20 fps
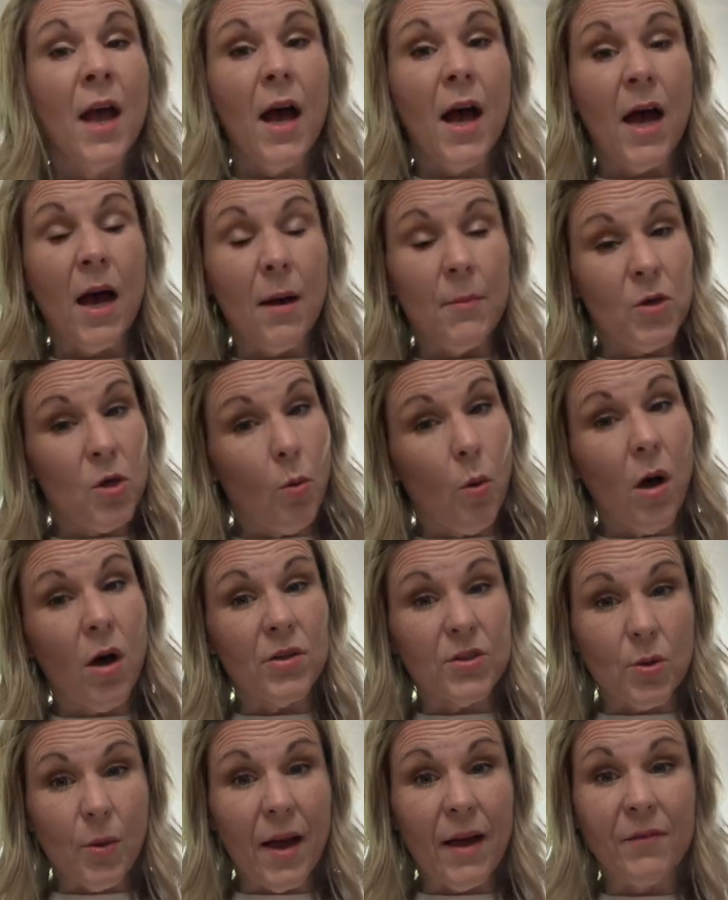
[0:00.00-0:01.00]
You will
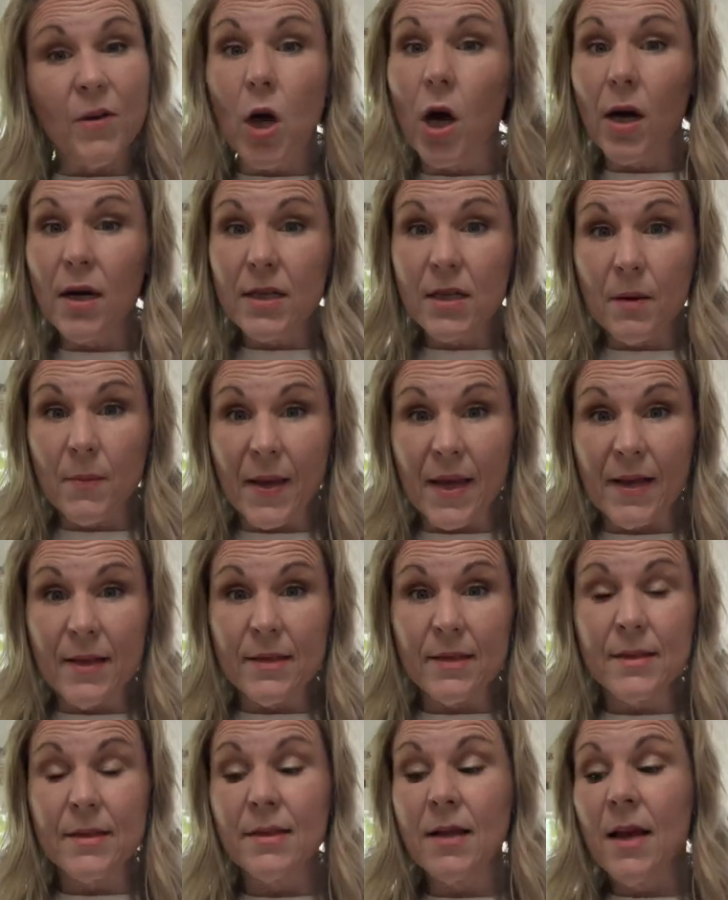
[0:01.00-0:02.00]
also have
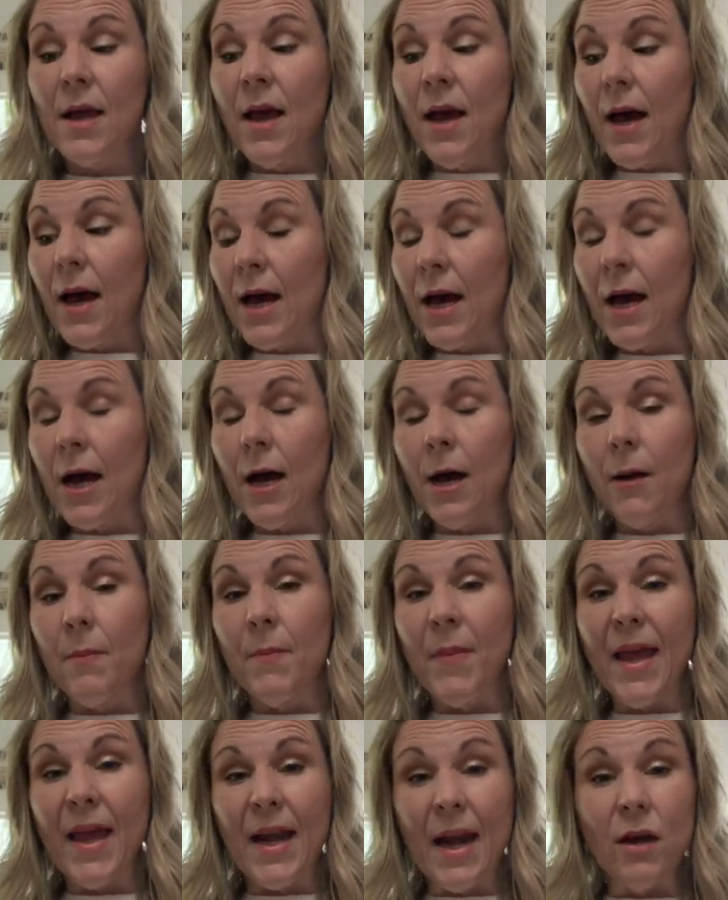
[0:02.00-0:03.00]
condiments.
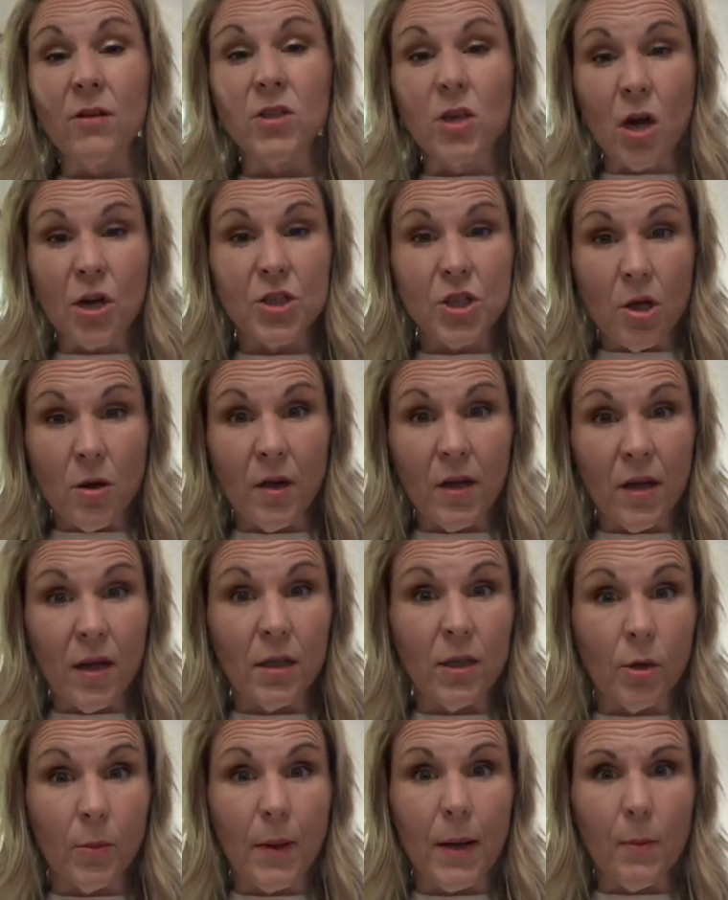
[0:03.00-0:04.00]
And I'll talk to you a
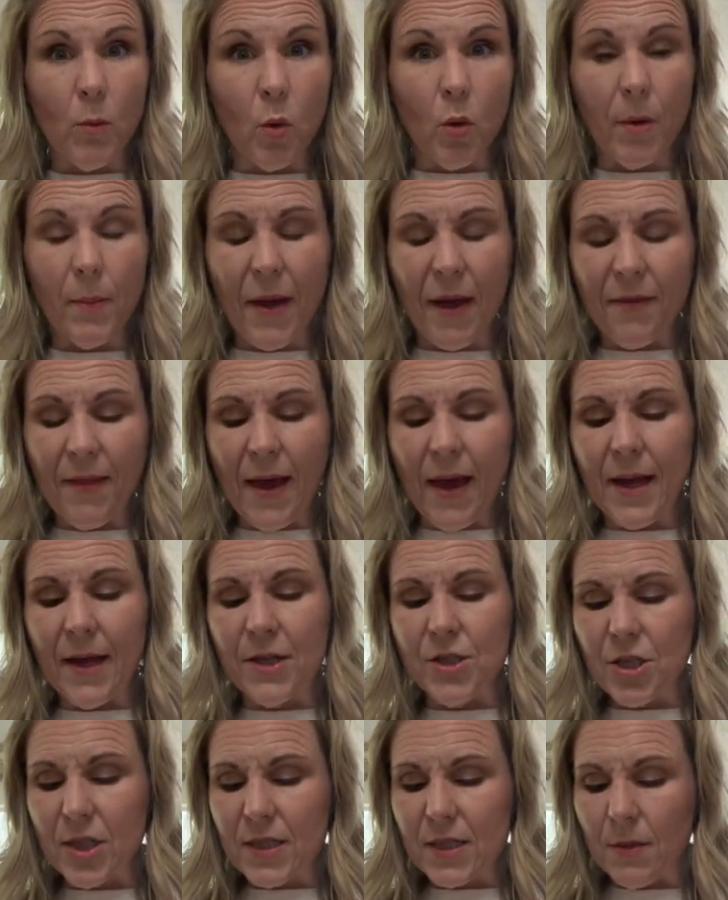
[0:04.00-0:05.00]
little bit more about that
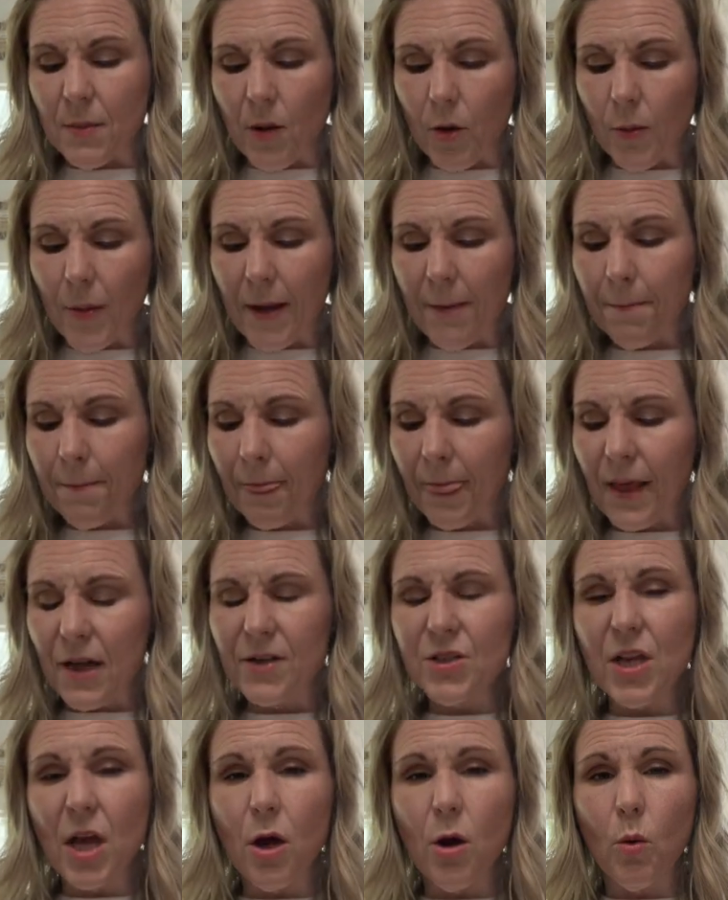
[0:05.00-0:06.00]
in just a moment.
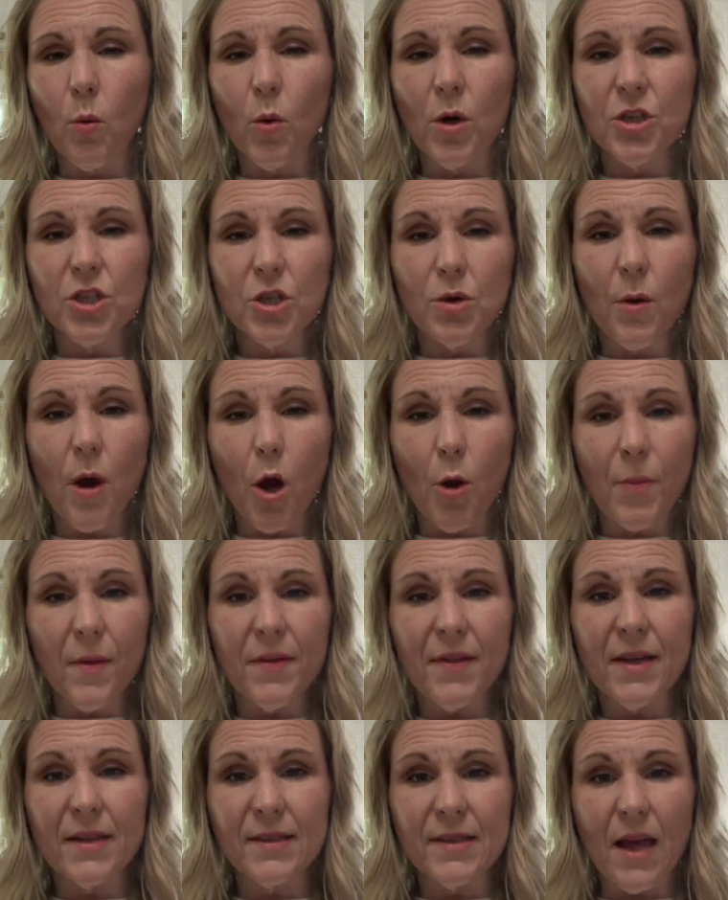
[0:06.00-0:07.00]
So once you open
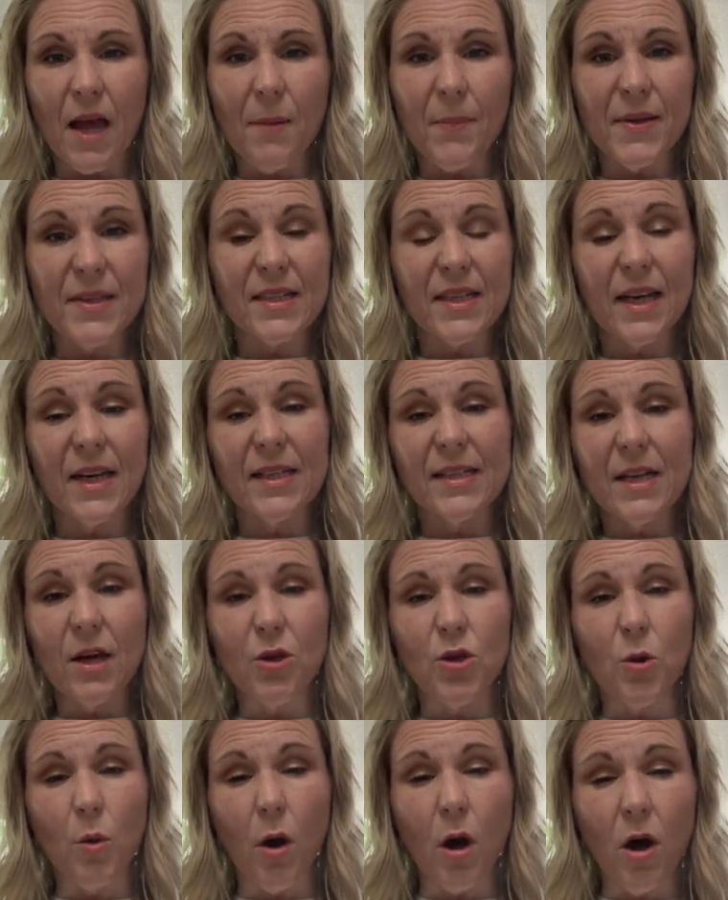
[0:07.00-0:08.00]
this up, it's going to tell
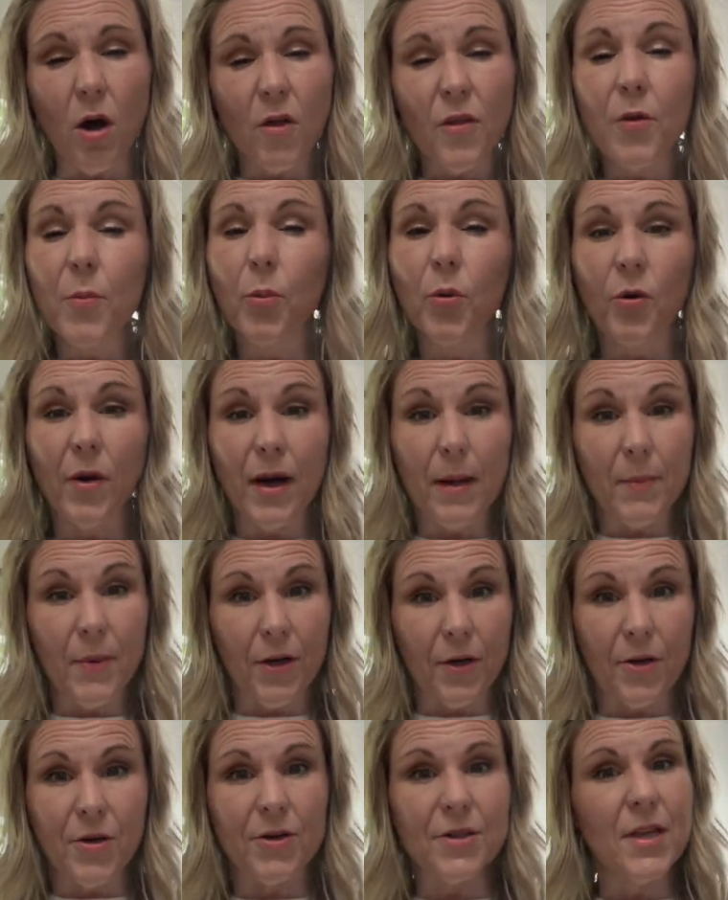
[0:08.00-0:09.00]
you all the
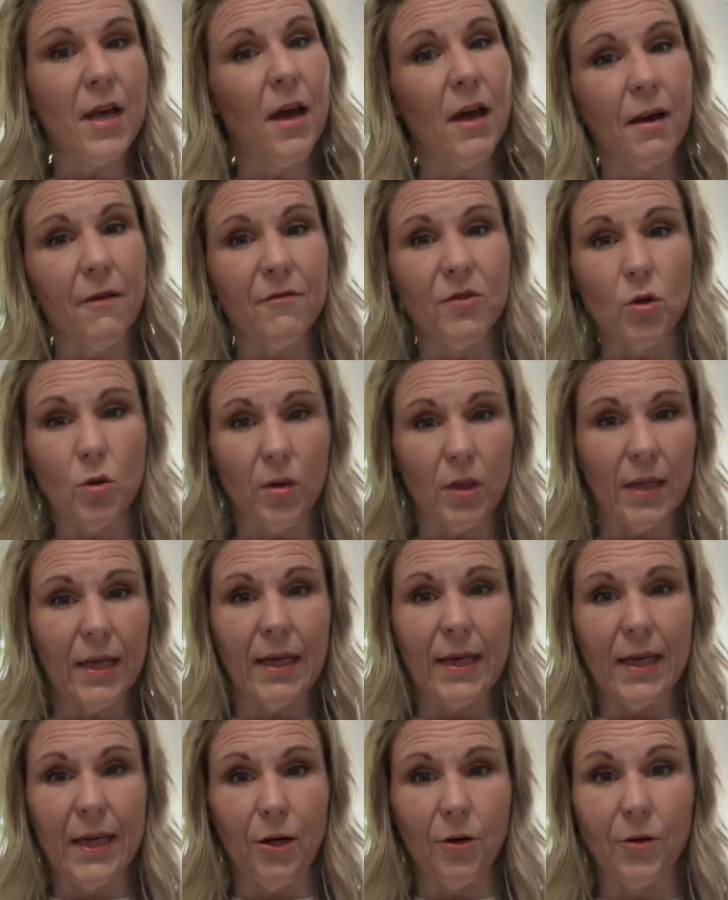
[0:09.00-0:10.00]
parameters of your
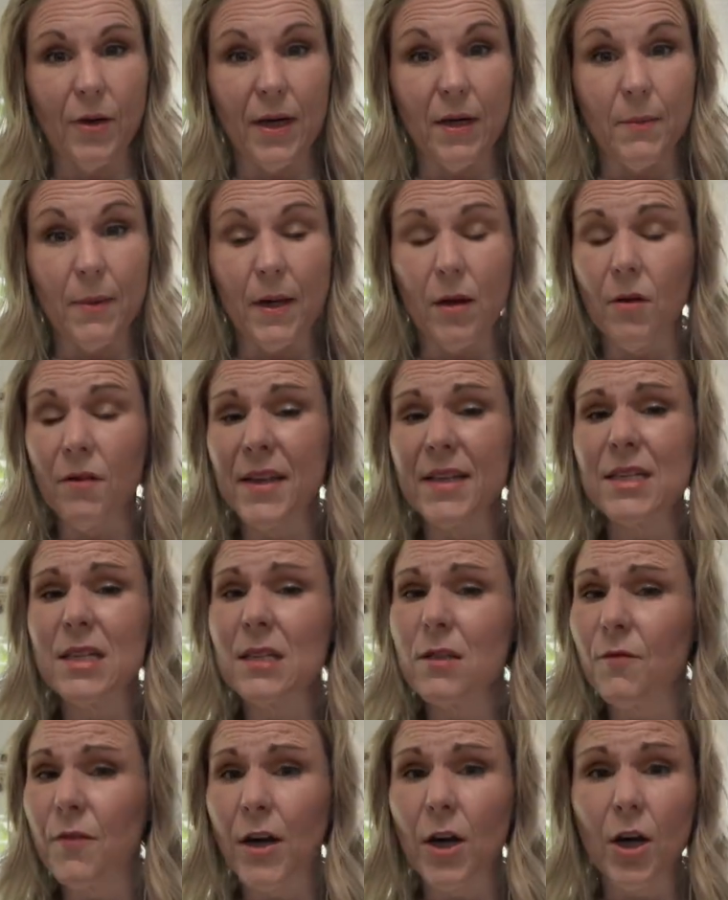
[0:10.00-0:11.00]
lean and green meal. This
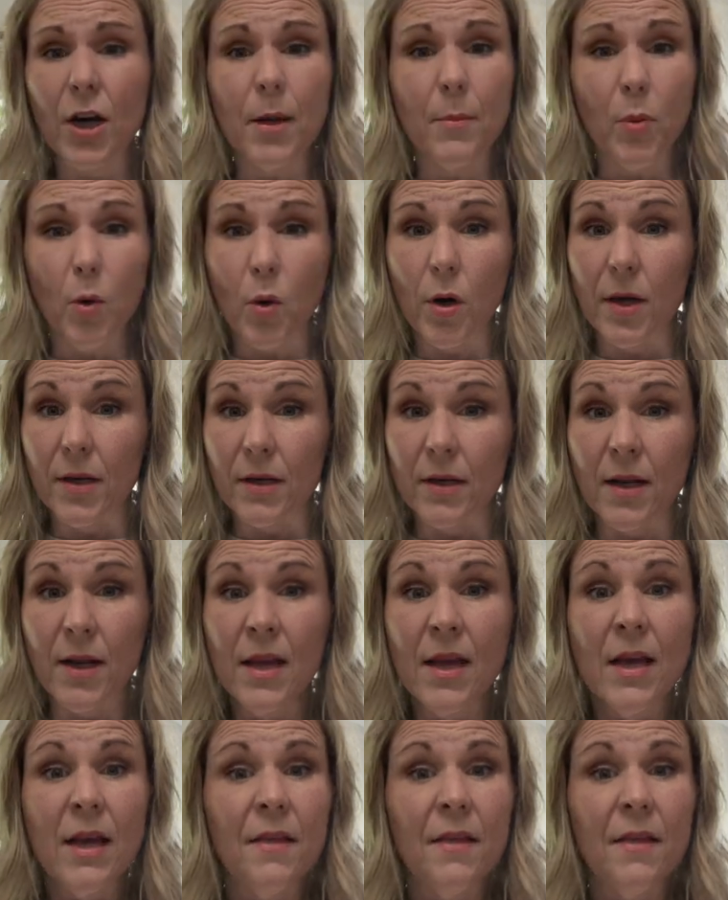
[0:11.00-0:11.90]
is very important.